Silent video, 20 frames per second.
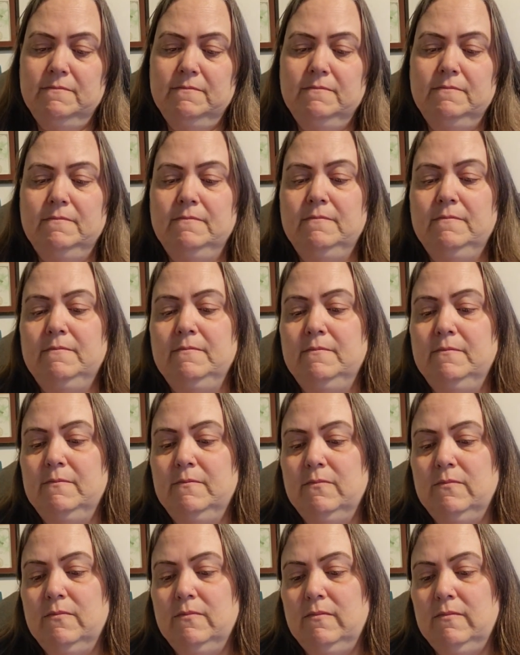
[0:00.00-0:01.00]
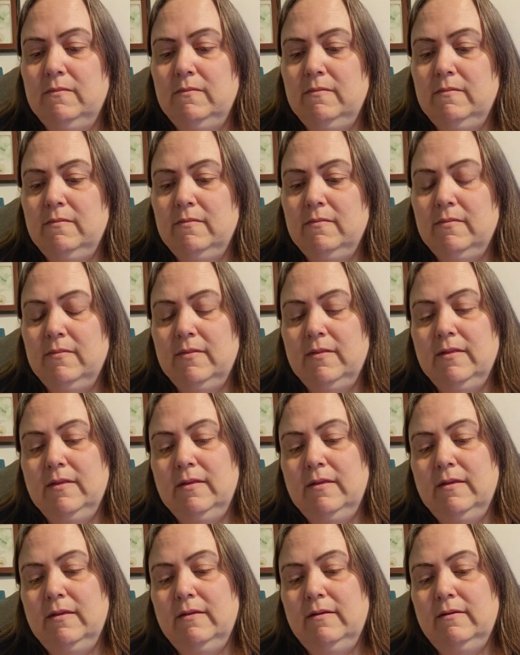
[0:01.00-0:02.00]

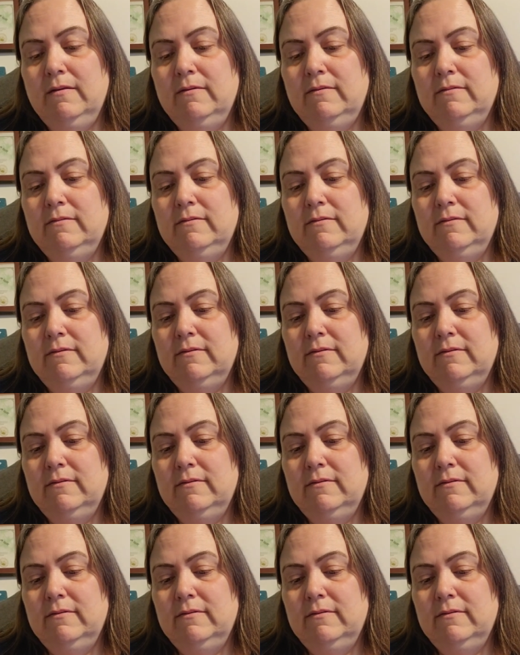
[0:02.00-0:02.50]
Nothing is said.